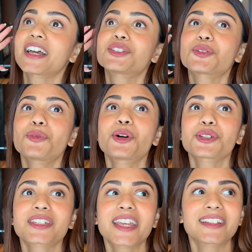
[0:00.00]
and I don't
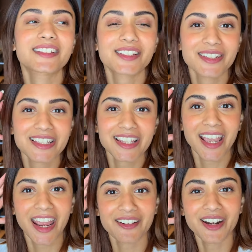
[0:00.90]
want to take this greasy
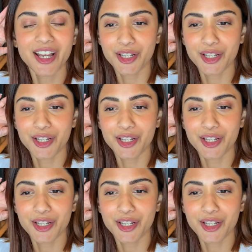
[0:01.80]
hair